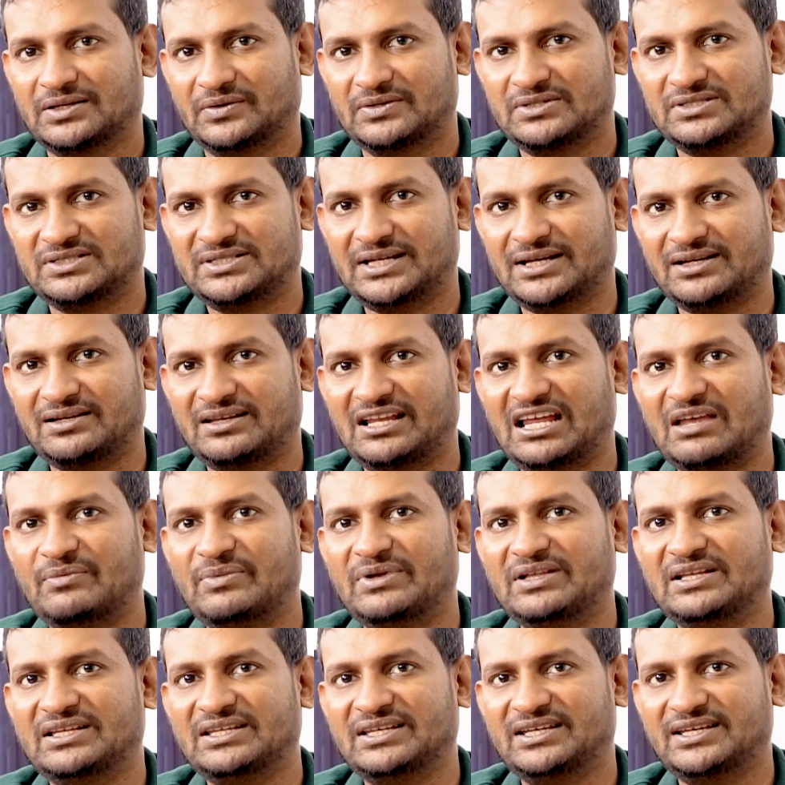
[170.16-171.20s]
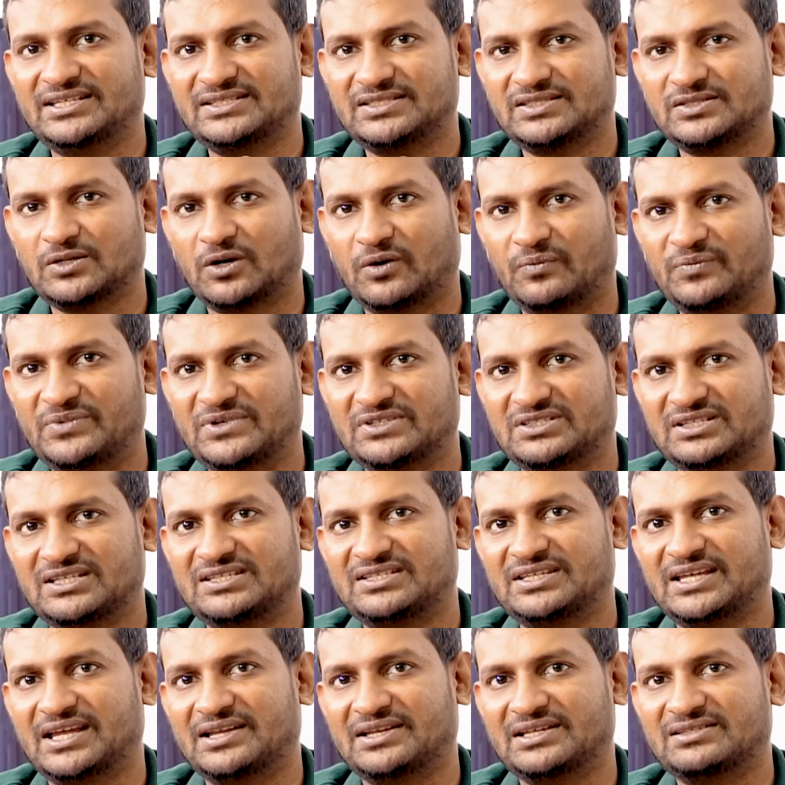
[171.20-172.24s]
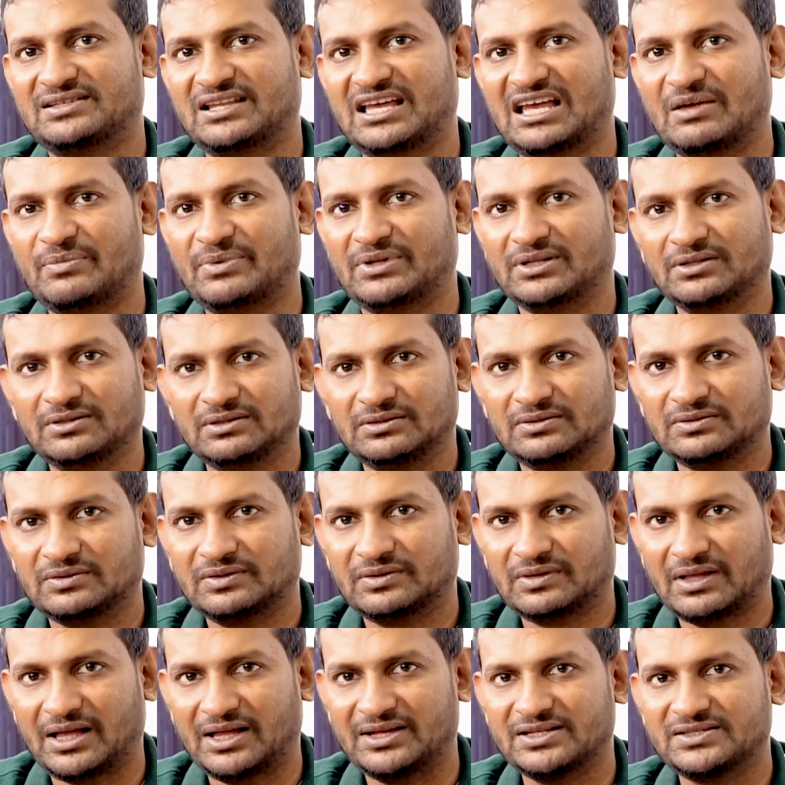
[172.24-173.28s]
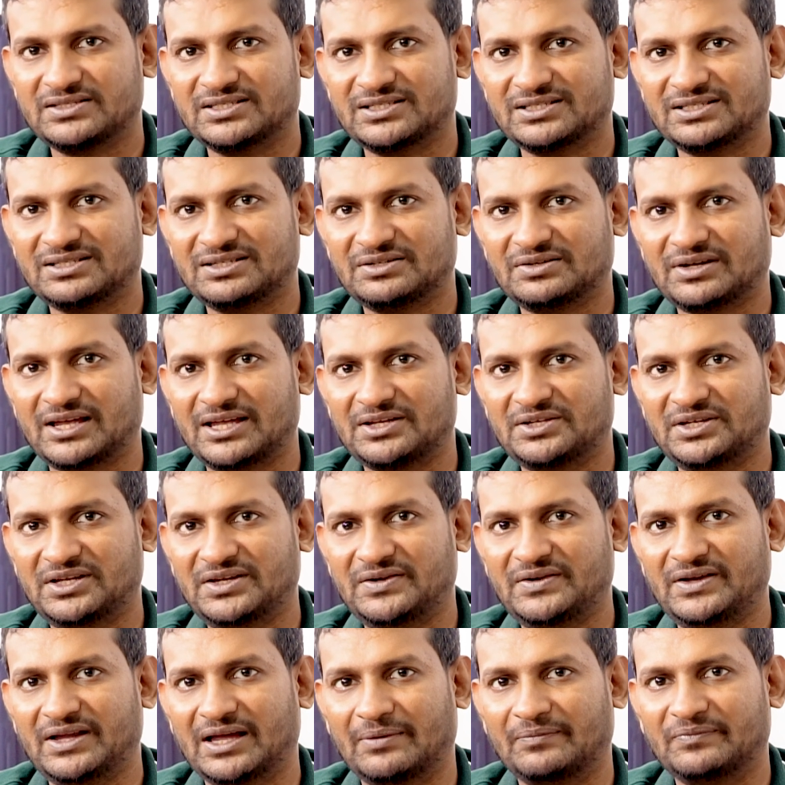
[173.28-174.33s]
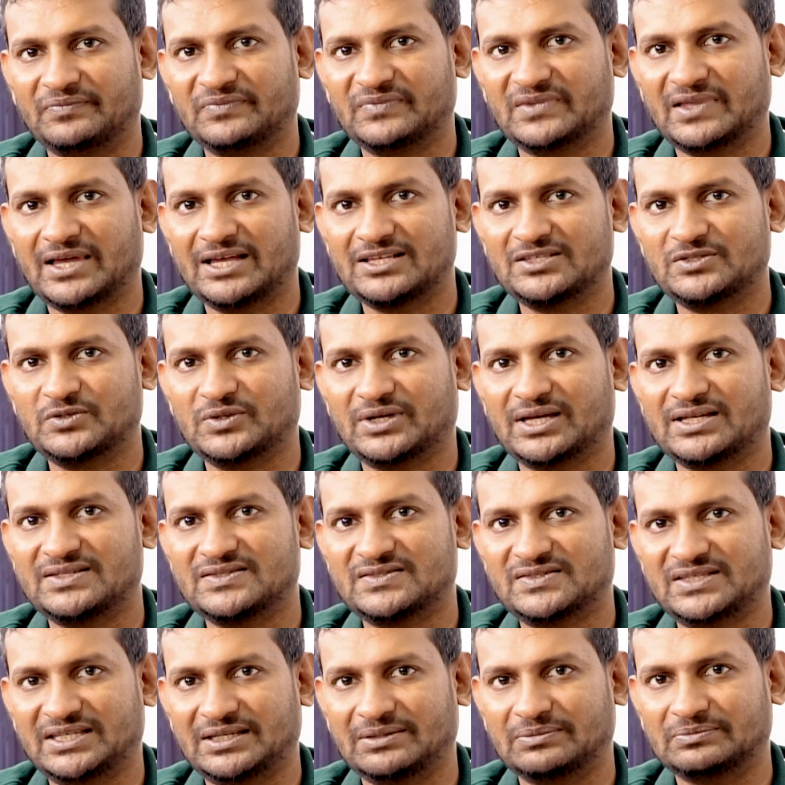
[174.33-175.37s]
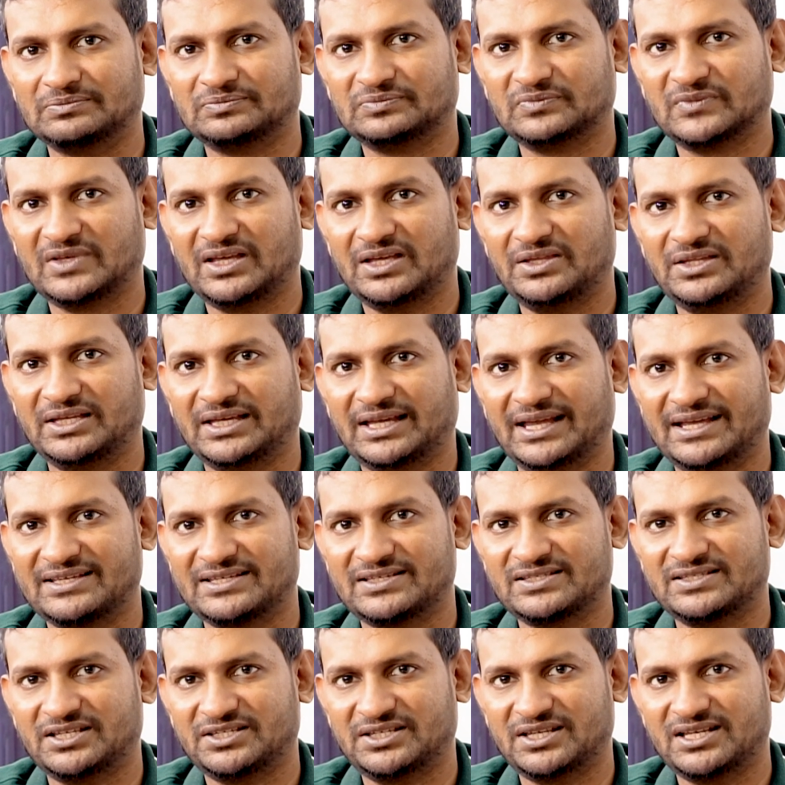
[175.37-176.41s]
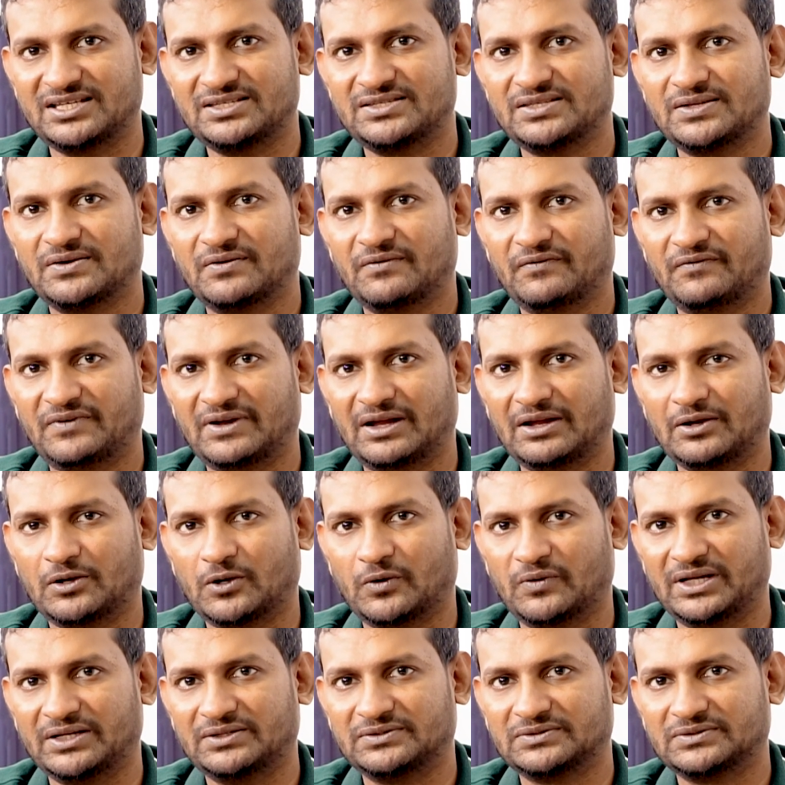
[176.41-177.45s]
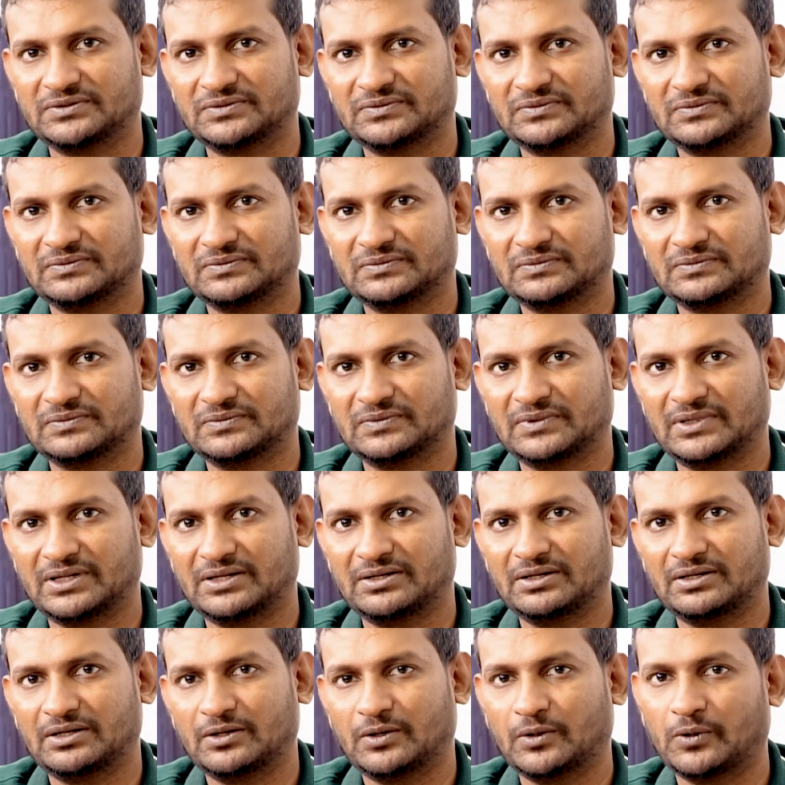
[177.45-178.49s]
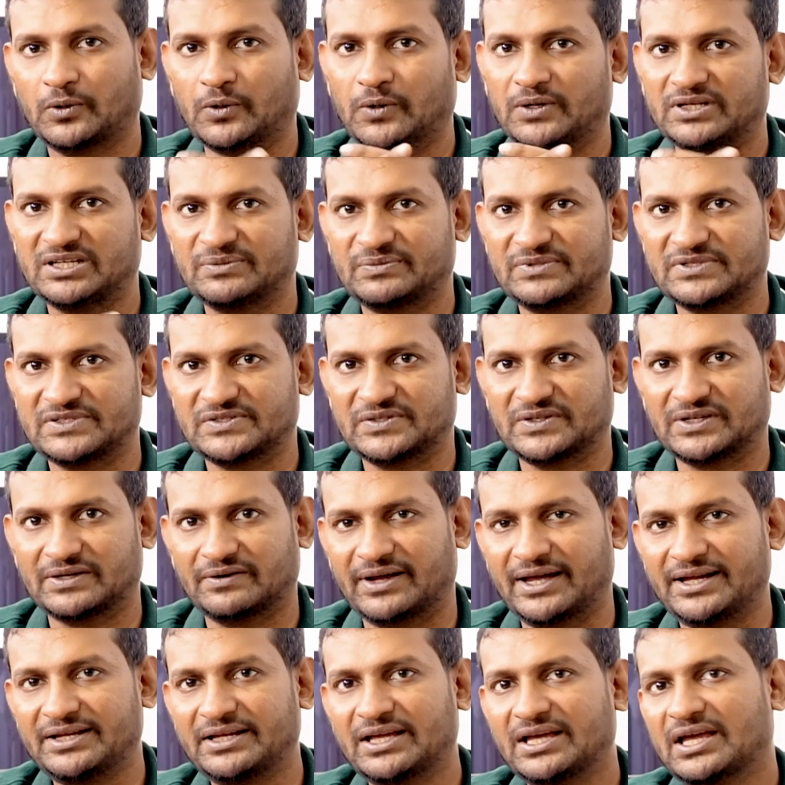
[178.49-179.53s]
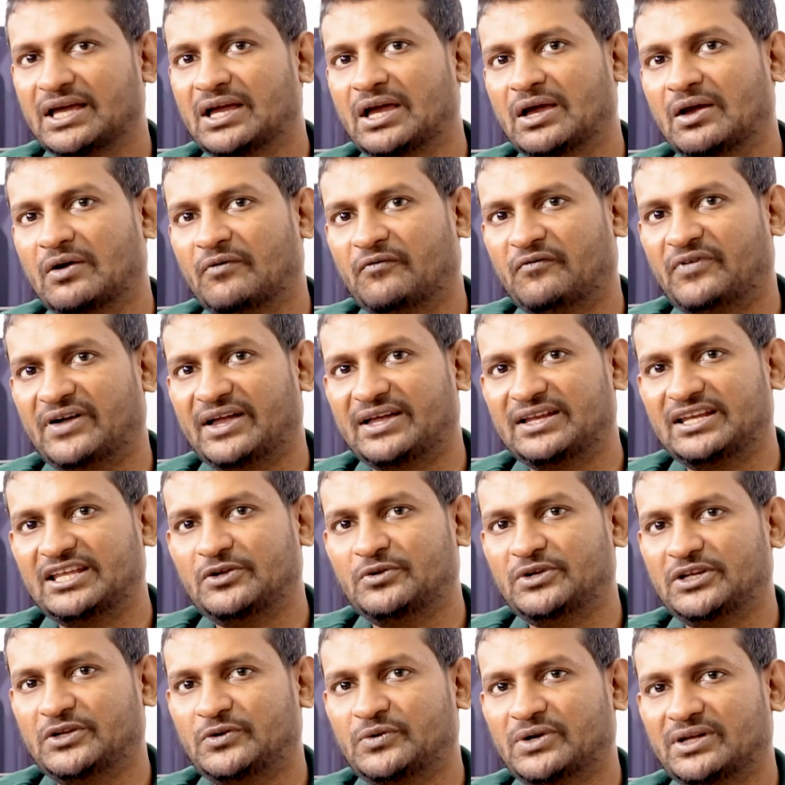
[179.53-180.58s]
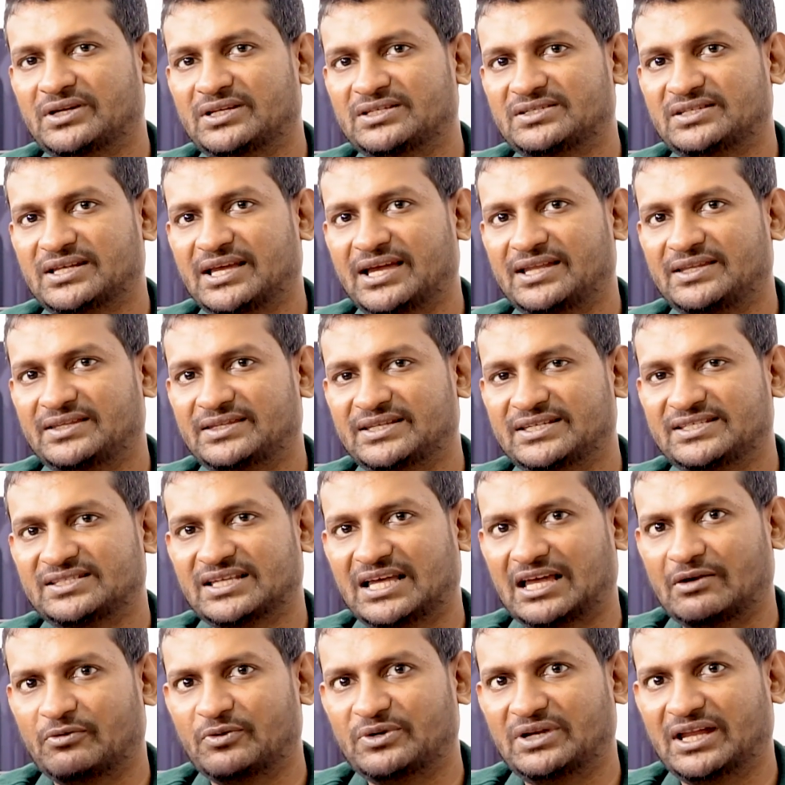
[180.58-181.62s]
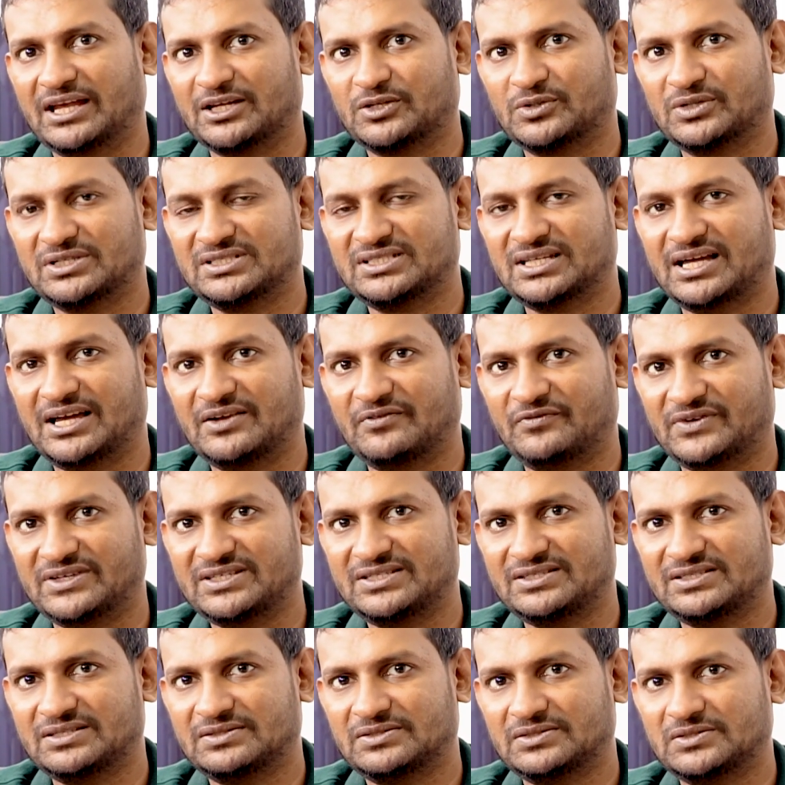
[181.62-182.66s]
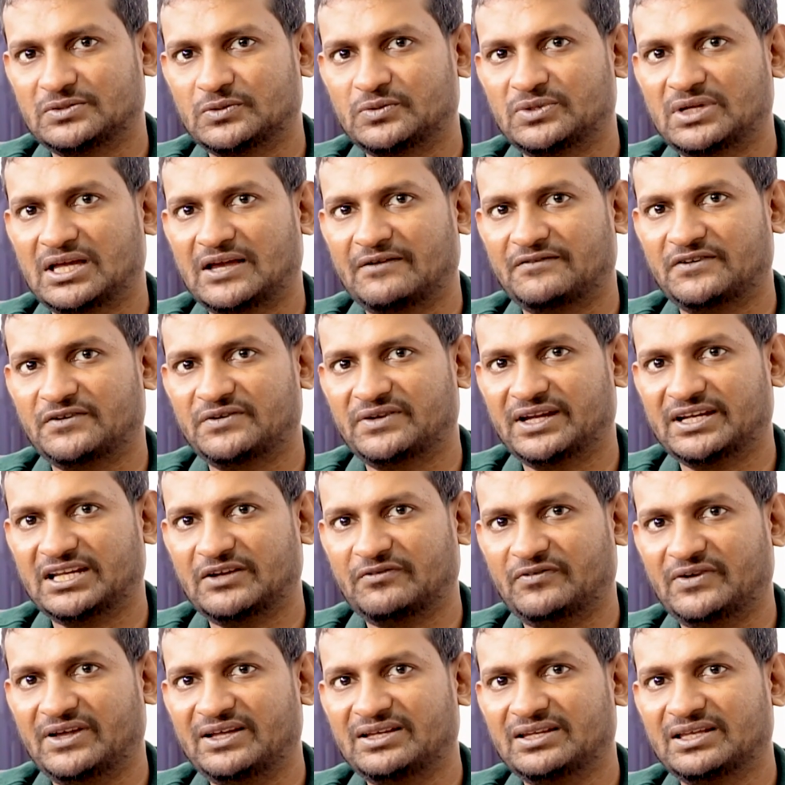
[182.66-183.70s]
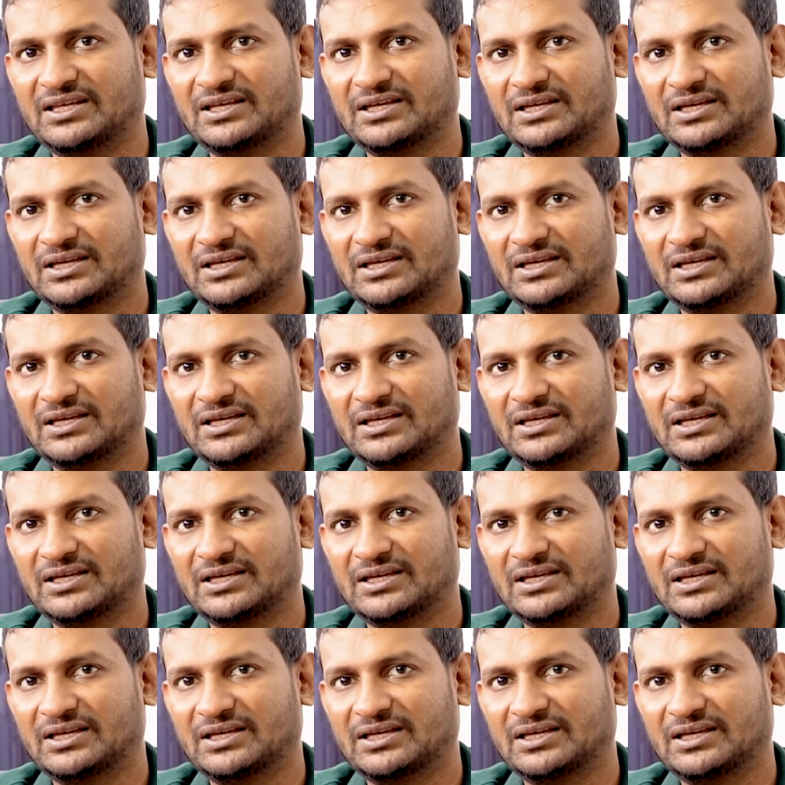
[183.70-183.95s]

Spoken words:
State liability is obviously state is liable under certain criteria, as you can see in the cases such as Frankovic or de Brazil, right? Finally, you need to understand this. I would actually start first, soon after direct effect,